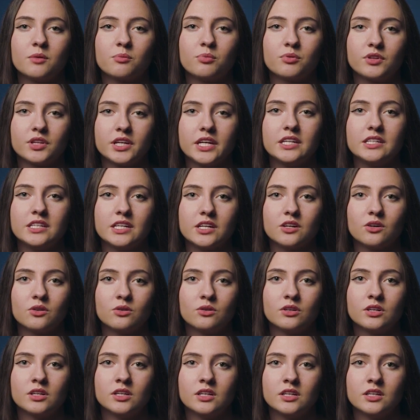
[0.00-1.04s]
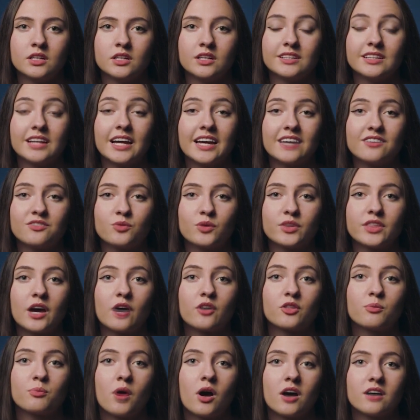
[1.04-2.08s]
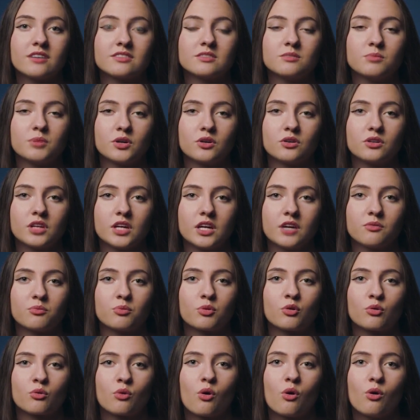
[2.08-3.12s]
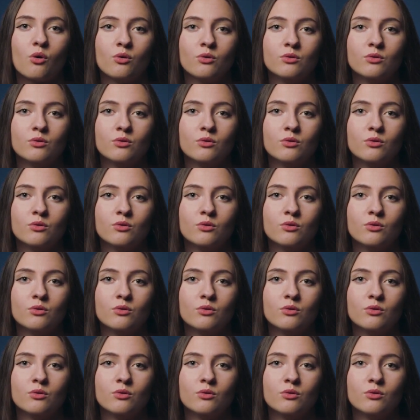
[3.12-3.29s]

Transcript: a plea deal life without the possibility of parole.